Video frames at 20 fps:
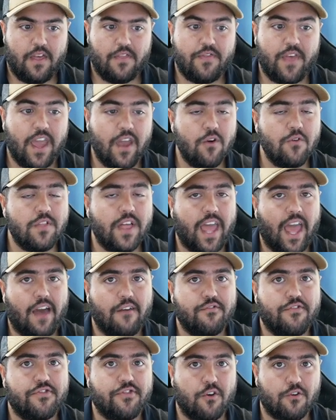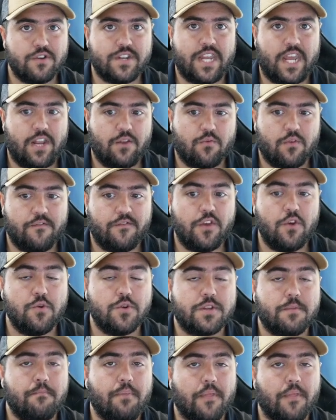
they only have 13 reviews,